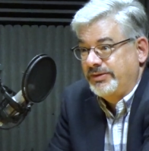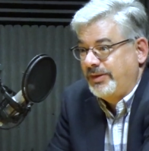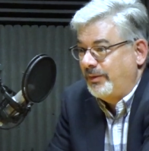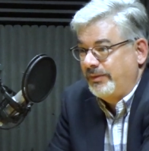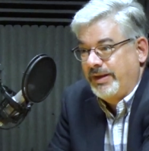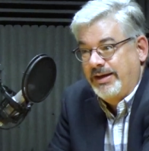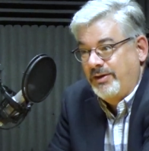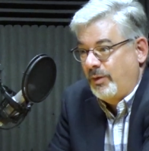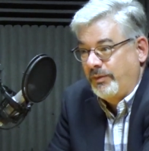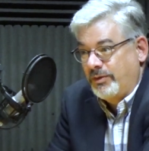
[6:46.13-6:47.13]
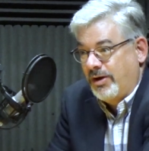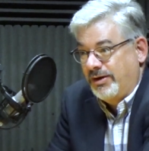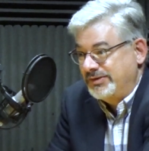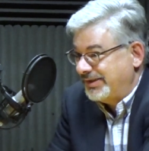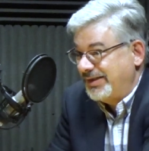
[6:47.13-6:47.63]
You know, they didn't own the
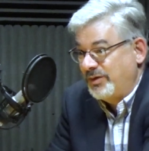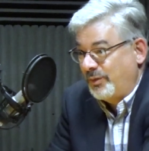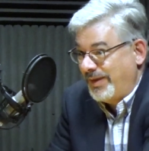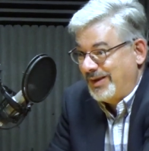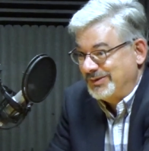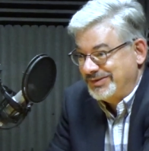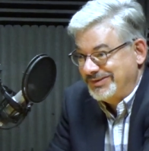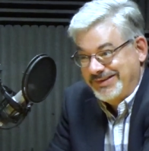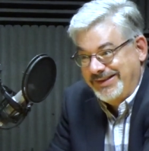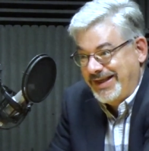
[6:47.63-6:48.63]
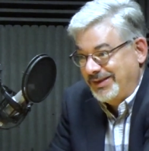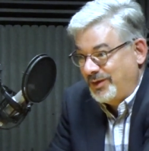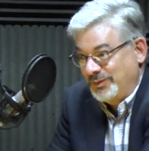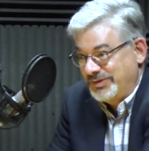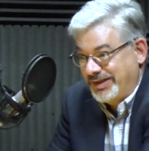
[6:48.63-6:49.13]
cars, they didn't own the houses, they had
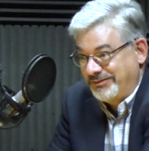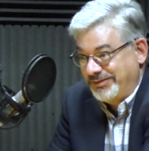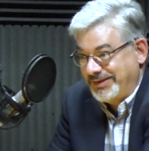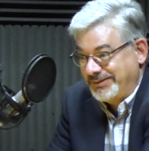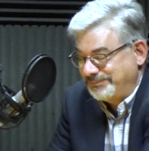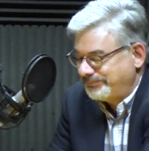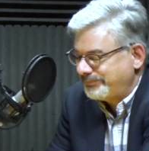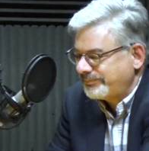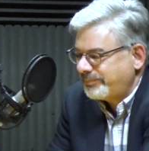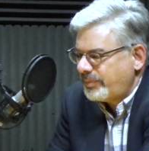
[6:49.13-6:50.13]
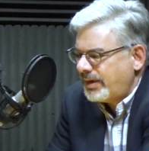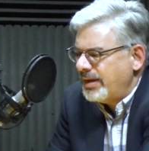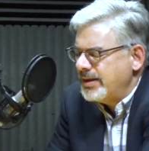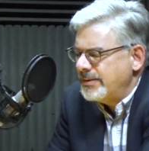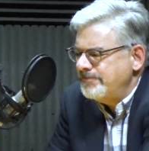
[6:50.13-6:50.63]
loans on everything. Mm -hmm.
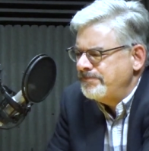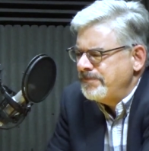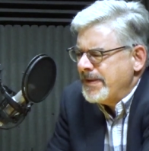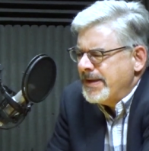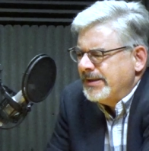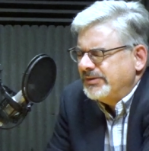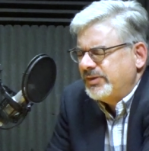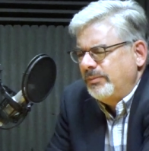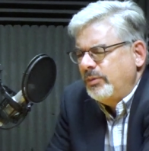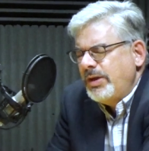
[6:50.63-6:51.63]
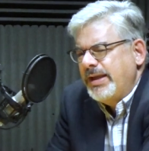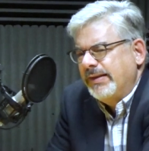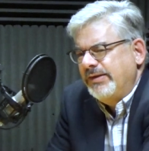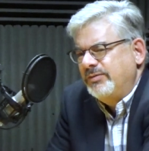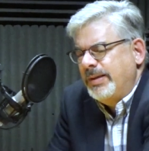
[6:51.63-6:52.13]
um, so I'm looking at
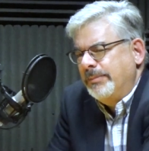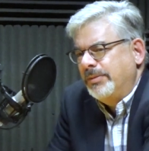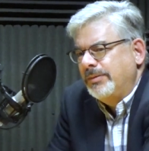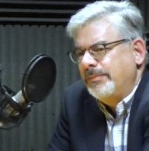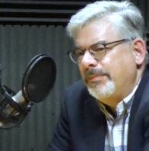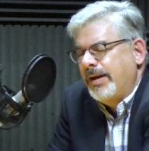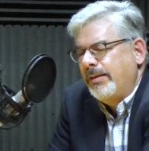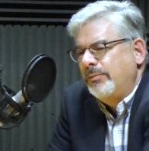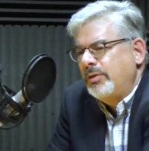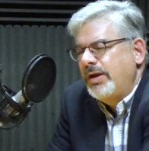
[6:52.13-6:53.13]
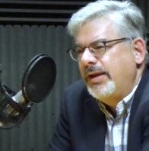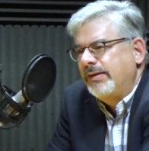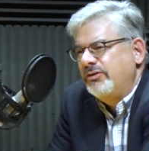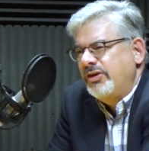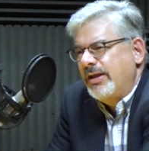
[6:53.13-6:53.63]
these people, and I'm looking at
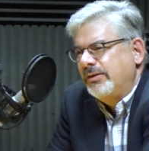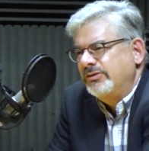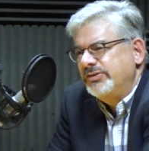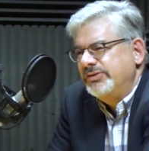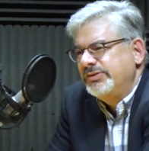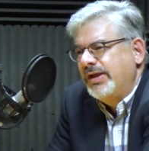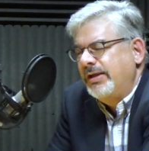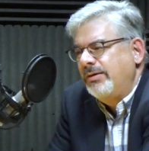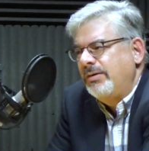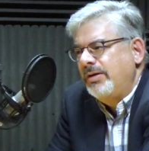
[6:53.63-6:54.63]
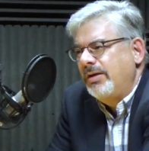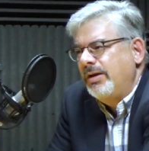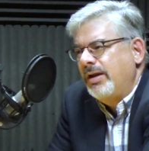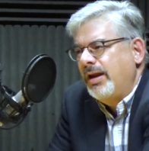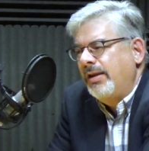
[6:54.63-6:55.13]
the challenges, and
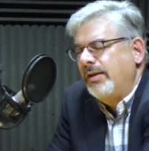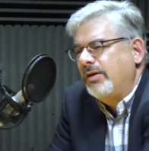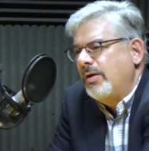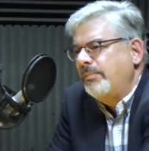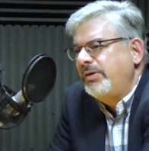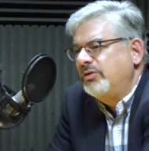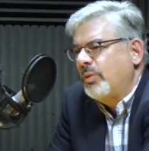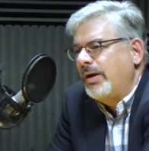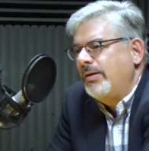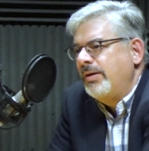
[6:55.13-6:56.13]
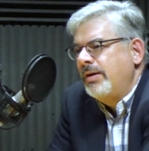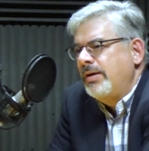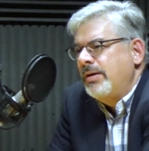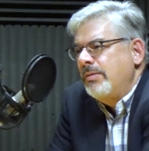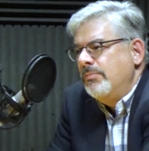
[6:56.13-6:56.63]
and the companies wanted
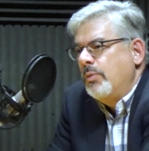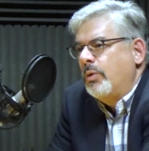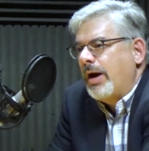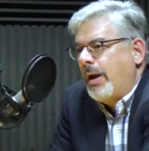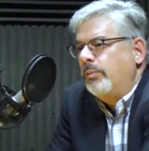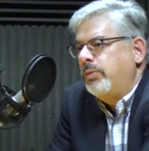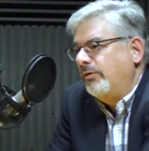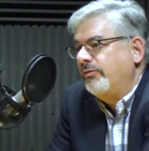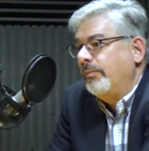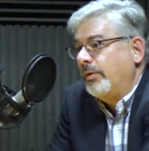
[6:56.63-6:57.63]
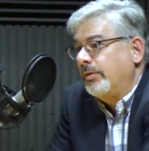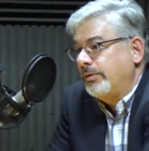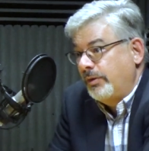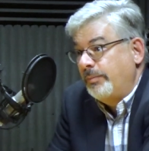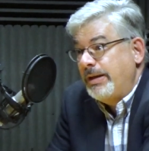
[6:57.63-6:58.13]
more output from their,
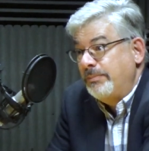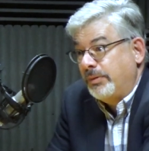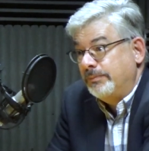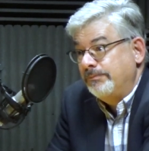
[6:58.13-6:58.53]
their people.